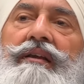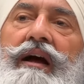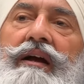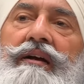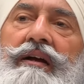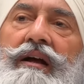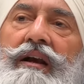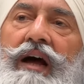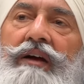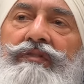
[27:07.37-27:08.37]

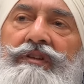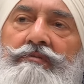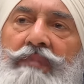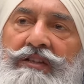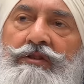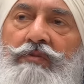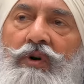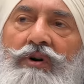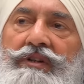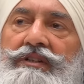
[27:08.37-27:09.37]
that life is much
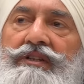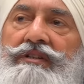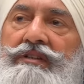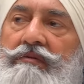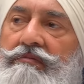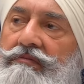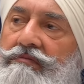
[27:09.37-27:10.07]
more than just the